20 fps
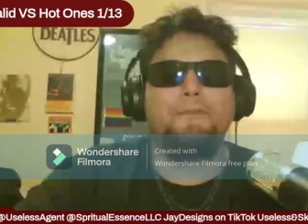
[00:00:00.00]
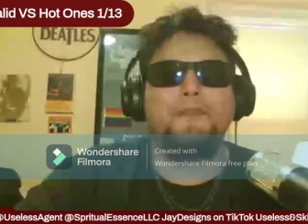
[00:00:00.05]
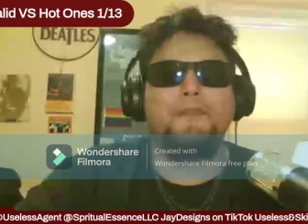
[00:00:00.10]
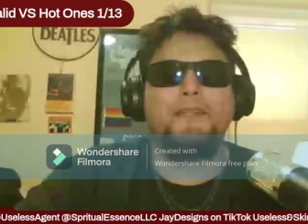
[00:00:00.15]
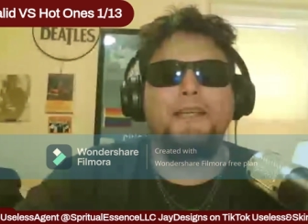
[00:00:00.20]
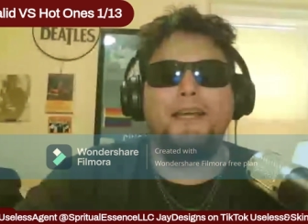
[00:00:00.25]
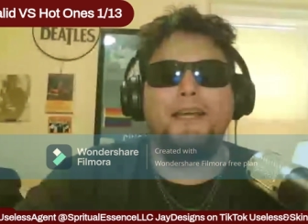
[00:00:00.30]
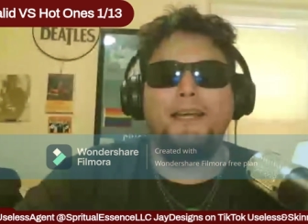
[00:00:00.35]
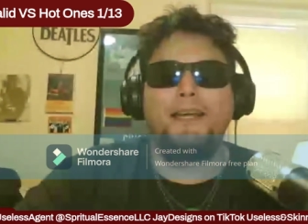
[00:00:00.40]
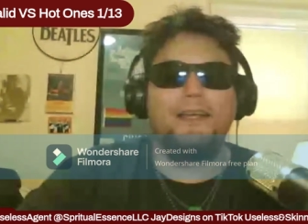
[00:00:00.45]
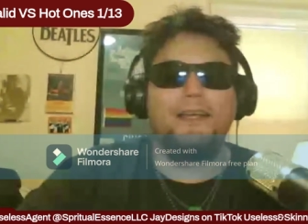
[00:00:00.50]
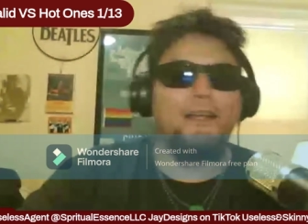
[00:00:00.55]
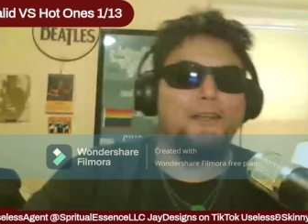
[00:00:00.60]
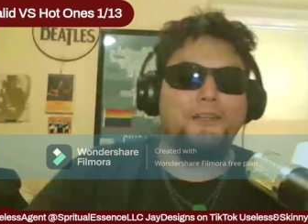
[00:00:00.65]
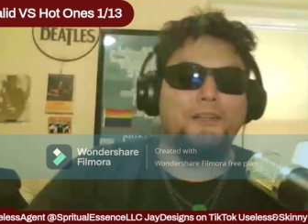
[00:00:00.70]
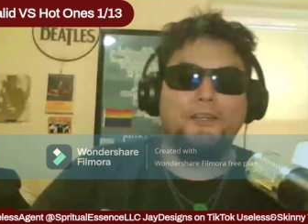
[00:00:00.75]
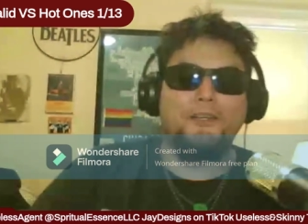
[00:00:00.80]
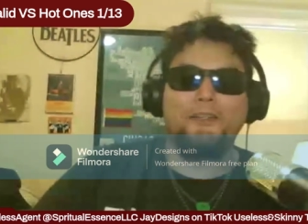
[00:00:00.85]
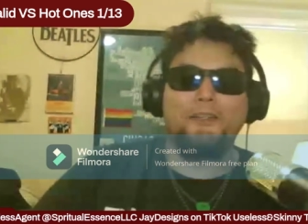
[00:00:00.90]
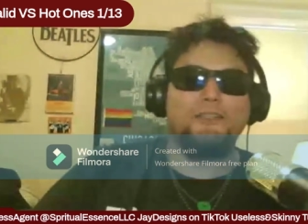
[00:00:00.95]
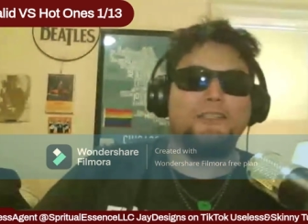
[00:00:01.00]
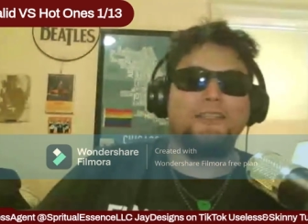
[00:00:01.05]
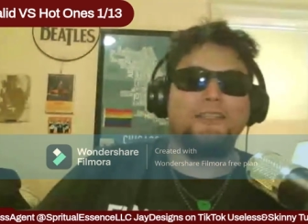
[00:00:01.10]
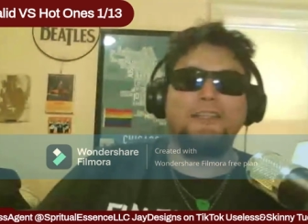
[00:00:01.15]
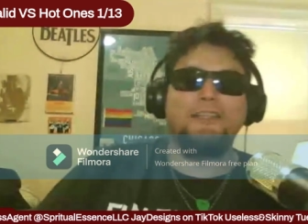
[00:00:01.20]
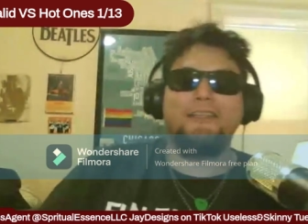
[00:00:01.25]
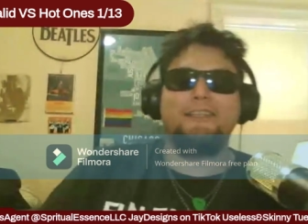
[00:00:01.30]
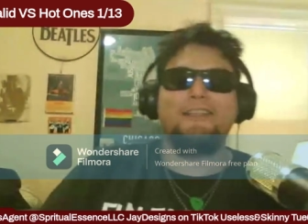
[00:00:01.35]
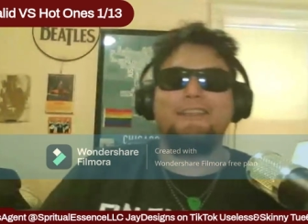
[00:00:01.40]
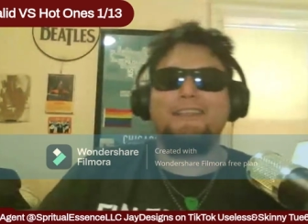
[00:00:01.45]
guy on cursing.
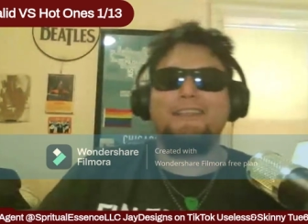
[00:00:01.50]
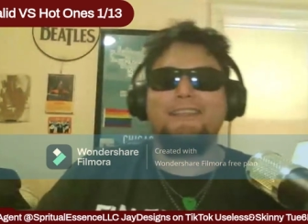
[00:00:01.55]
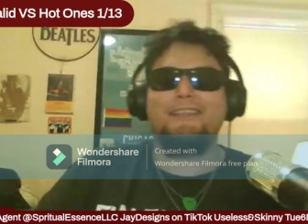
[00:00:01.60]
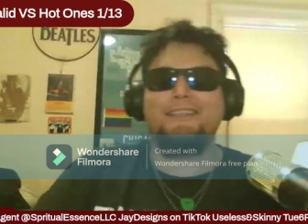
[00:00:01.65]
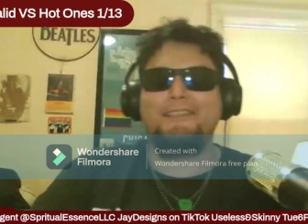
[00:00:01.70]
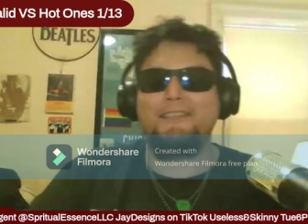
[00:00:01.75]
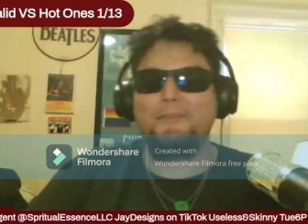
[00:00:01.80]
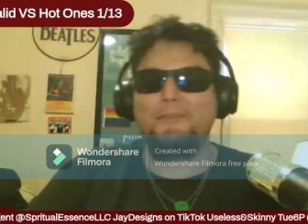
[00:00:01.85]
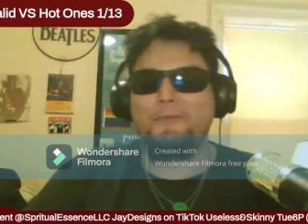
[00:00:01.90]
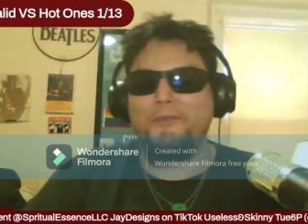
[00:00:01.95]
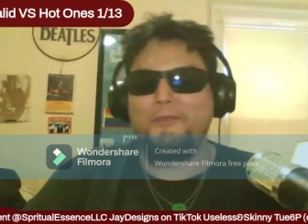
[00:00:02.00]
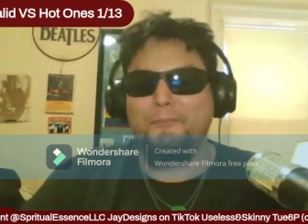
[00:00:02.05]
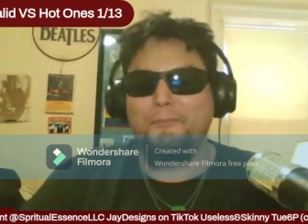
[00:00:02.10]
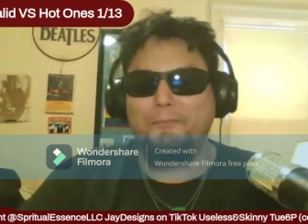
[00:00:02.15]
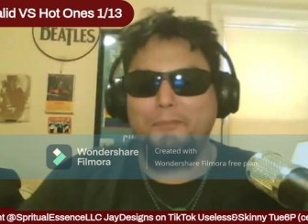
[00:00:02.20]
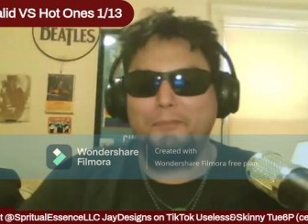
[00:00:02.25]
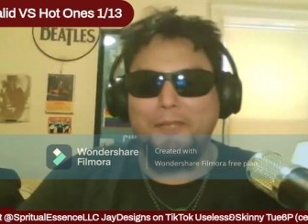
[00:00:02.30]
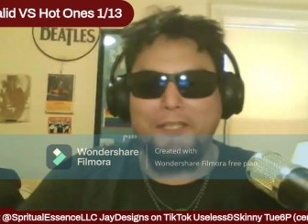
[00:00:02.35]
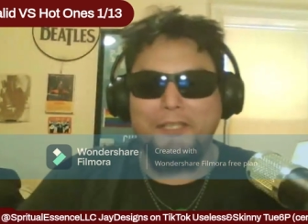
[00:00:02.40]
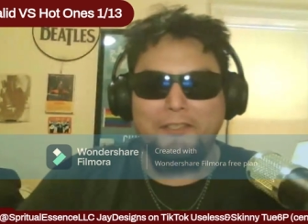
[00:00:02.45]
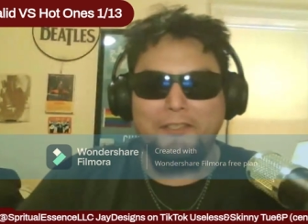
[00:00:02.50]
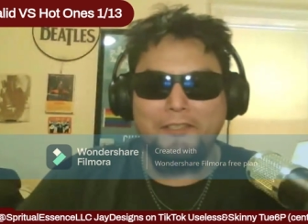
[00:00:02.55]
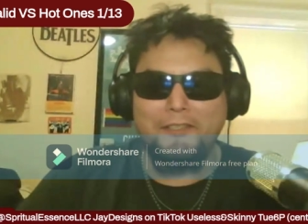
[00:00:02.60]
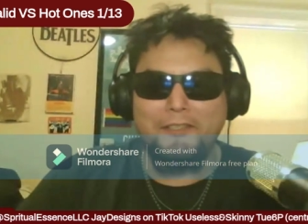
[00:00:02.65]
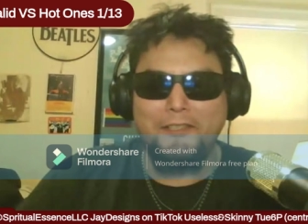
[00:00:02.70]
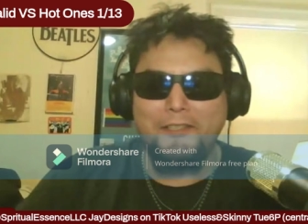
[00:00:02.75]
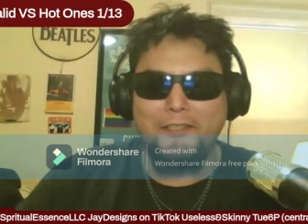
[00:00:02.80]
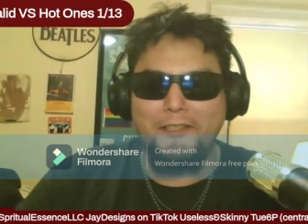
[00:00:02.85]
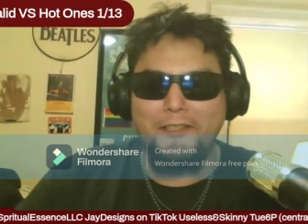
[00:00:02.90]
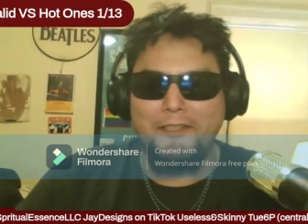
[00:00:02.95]
He, he has some of the
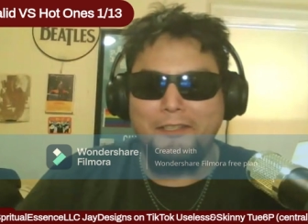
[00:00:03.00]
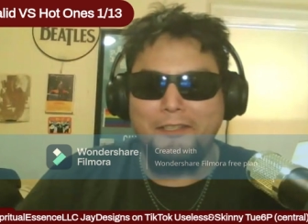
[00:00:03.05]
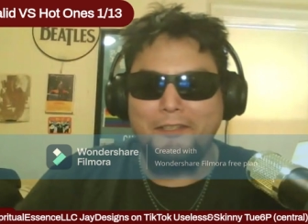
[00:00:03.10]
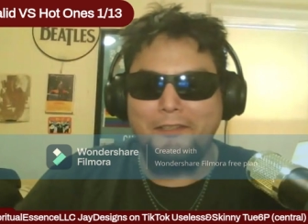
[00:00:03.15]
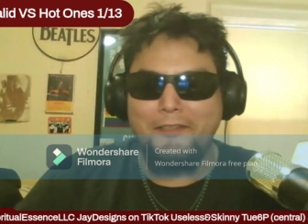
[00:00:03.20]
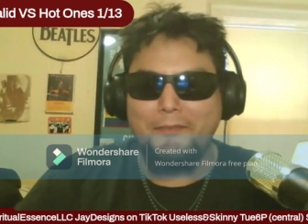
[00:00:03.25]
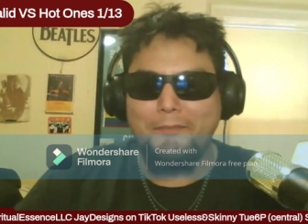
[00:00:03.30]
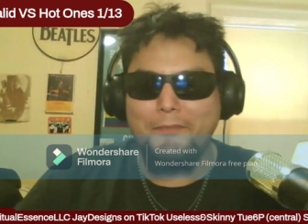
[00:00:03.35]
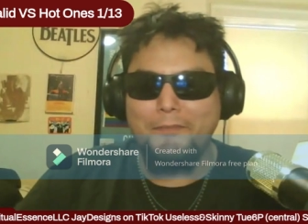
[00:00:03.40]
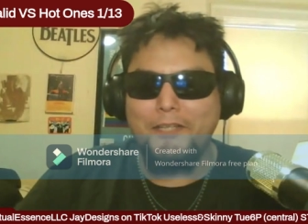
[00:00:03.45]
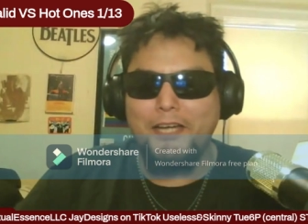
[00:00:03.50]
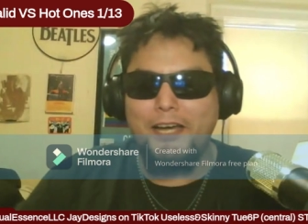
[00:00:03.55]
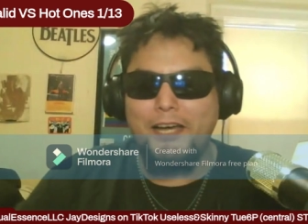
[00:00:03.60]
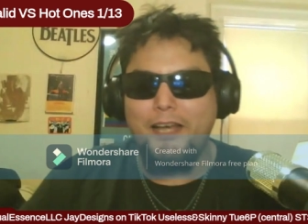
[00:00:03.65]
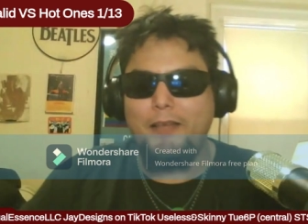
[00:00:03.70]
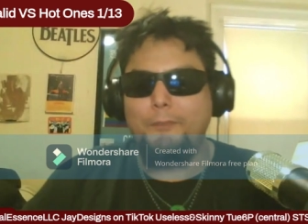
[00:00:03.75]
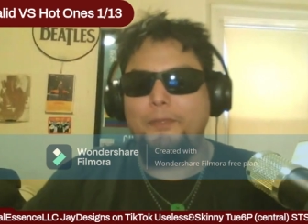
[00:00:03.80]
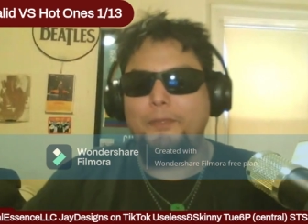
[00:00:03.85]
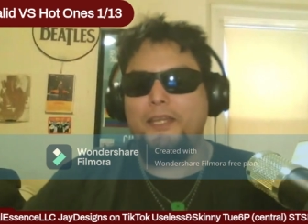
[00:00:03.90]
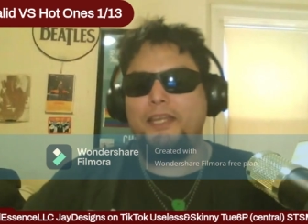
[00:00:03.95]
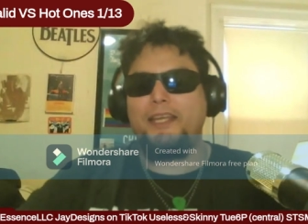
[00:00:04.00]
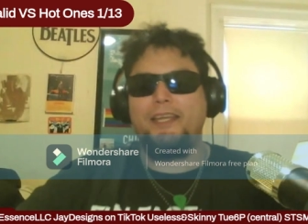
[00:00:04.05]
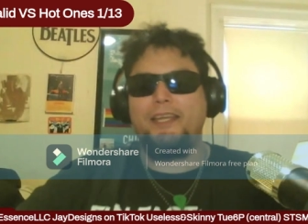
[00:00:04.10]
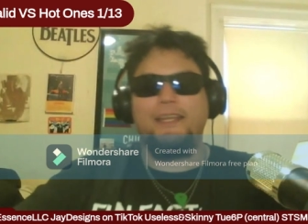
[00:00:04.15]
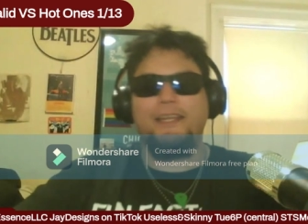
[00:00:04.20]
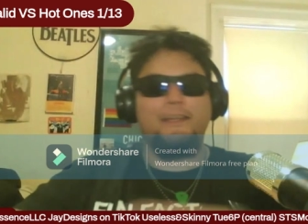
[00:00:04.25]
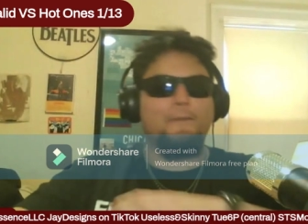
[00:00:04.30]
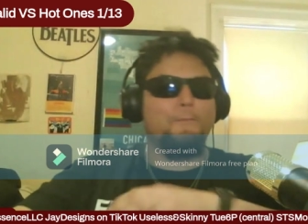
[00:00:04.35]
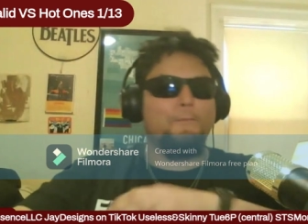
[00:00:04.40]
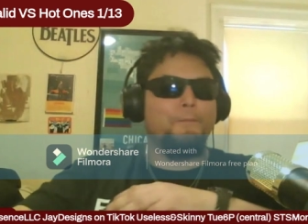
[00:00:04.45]
best uh,
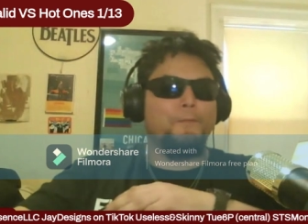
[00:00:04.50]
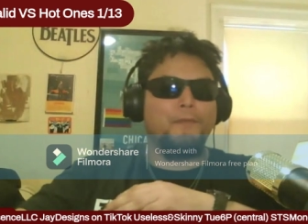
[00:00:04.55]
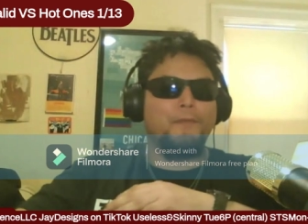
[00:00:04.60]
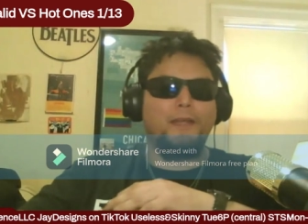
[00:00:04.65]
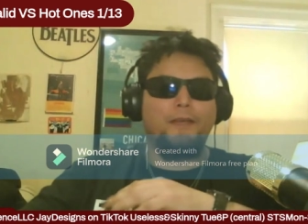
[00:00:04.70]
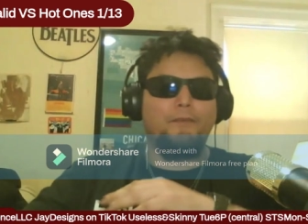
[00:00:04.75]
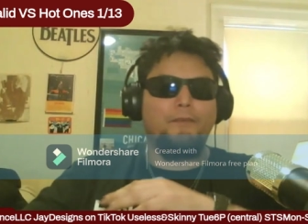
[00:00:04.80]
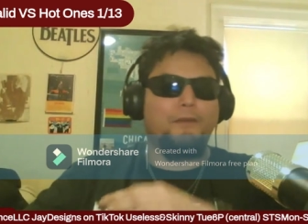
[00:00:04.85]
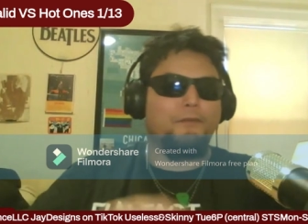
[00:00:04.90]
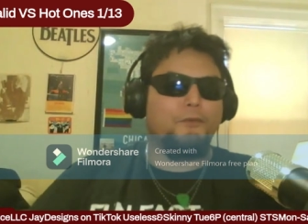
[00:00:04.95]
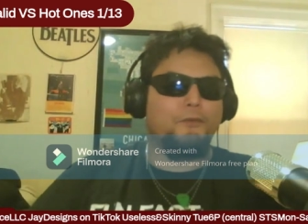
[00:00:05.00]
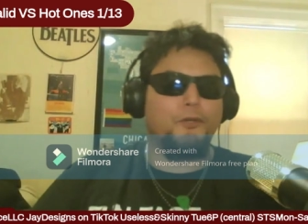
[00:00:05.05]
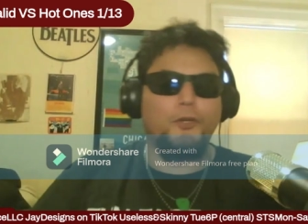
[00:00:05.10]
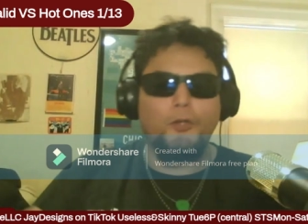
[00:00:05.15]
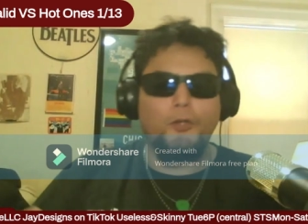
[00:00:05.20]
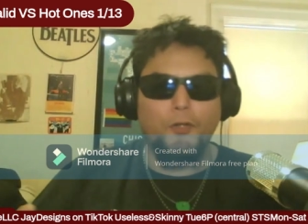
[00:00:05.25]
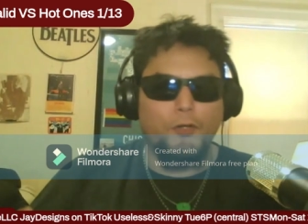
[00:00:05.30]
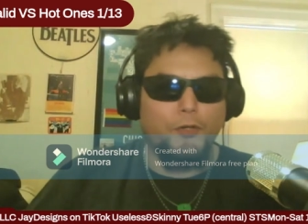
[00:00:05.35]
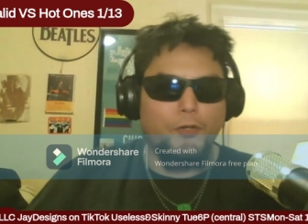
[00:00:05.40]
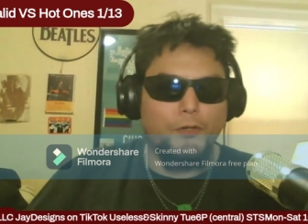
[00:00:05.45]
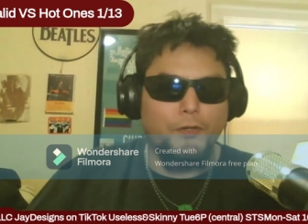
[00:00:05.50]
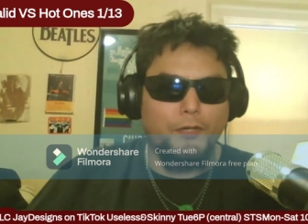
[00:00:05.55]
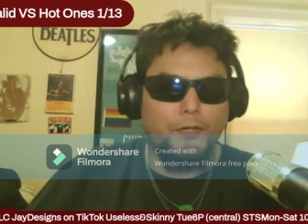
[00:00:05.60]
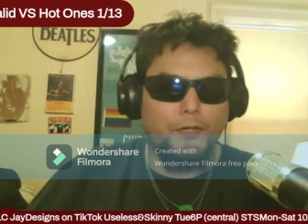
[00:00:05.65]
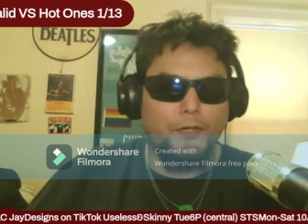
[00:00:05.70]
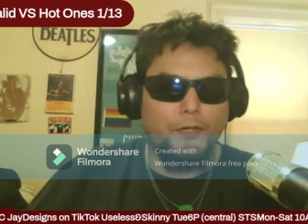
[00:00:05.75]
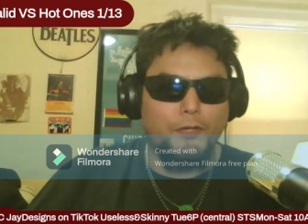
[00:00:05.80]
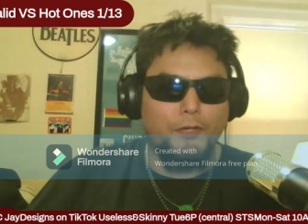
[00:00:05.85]
comedy I've ever heard,